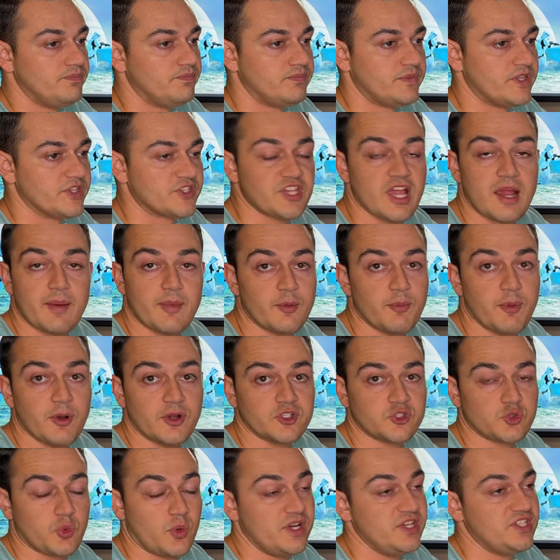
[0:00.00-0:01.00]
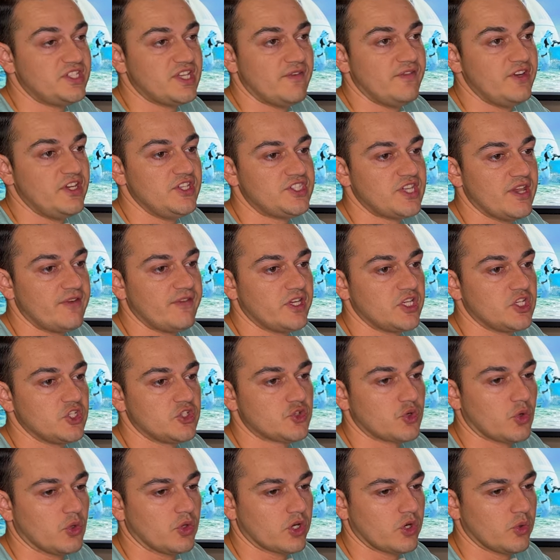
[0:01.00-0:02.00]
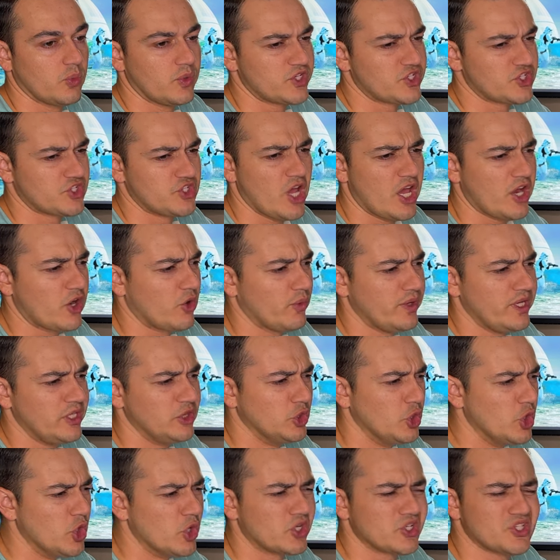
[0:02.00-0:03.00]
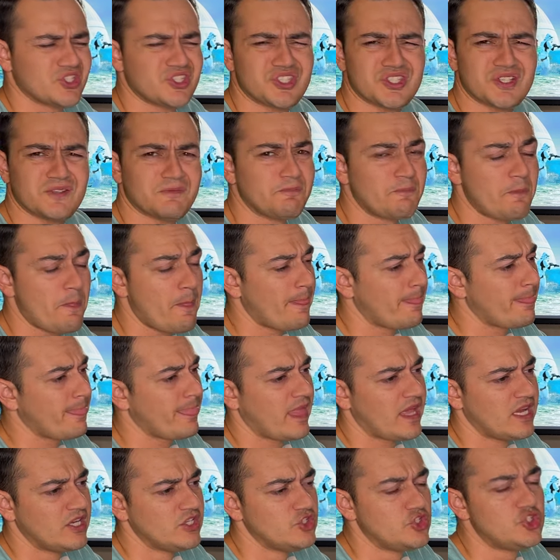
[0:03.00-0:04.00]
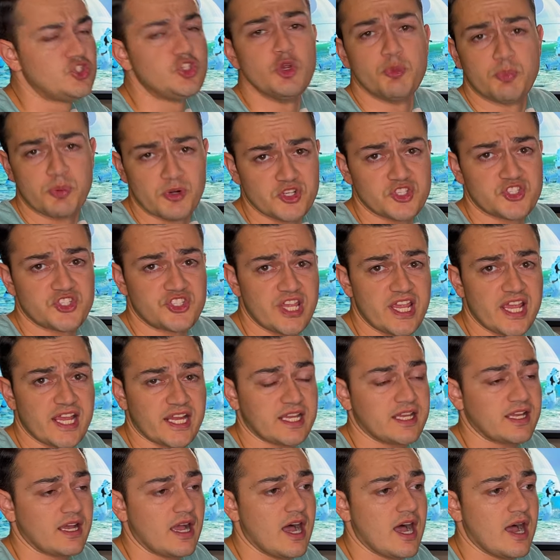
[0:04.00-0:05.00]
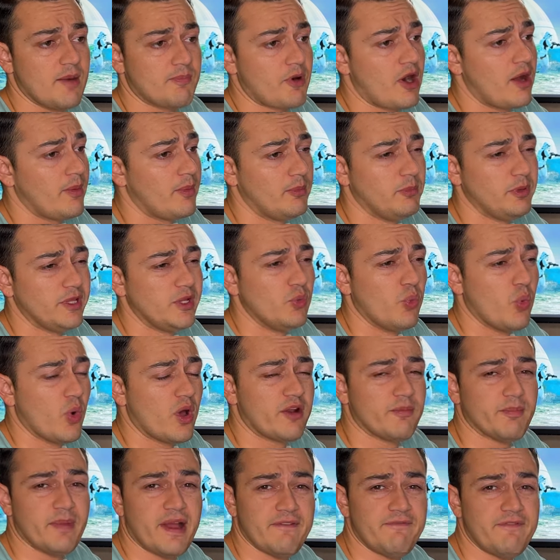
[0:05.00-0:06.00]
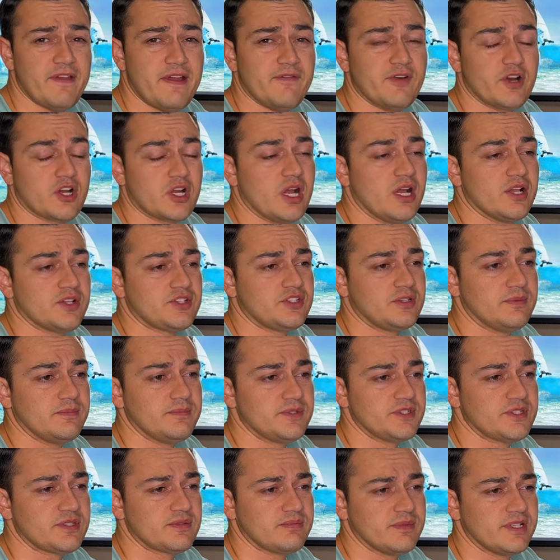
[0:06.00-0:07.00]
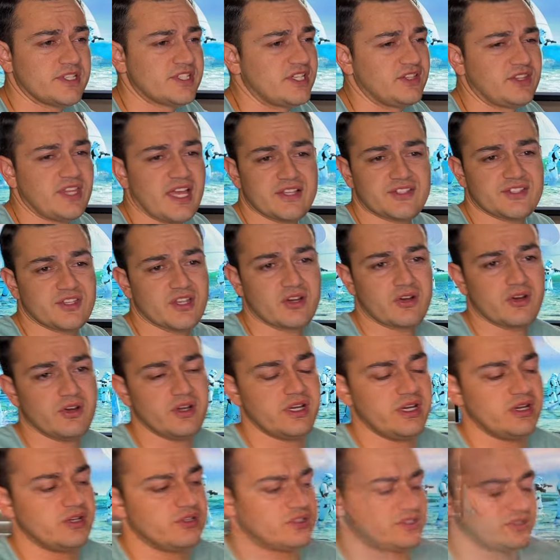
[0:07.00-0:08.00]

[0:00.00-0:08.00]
the Cyberpunk 2077 controller, which not only looks super sick, probably one of my favorite customs. Let's get that sucker in here